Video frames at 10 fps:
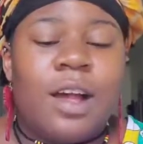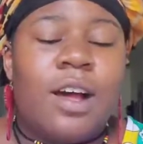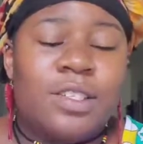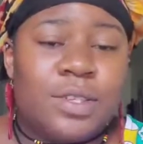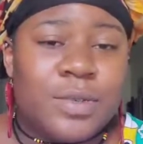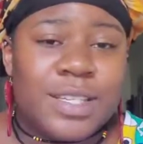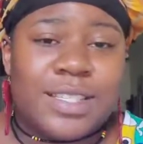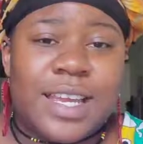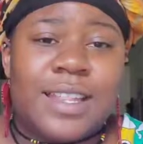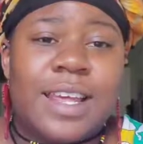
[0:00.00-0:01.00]
Also want to
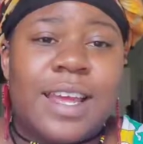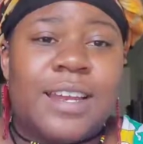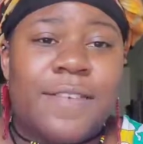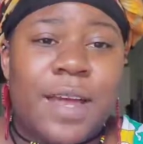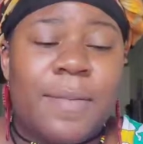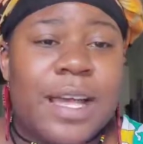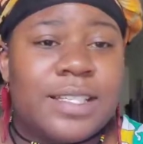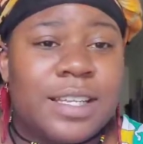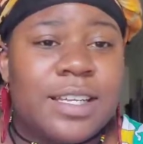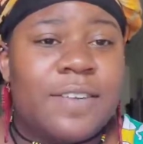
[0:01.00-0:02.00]
state that divine
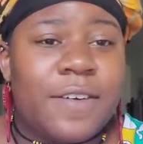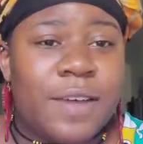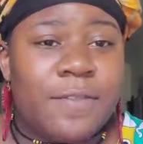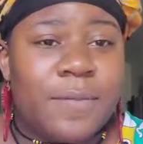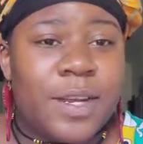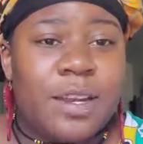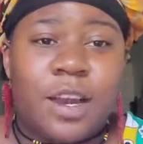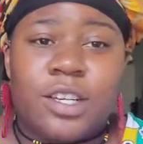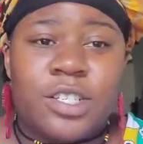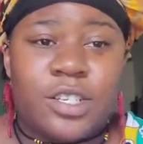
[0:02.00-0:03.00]
masculine, divine feminine
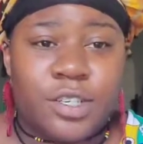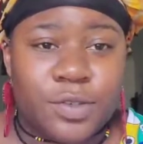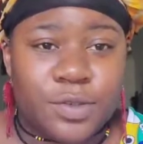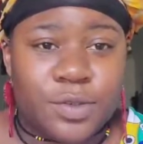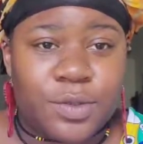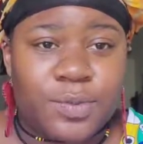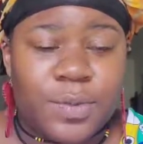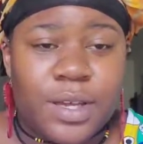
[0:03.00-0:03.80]
are gender neutral.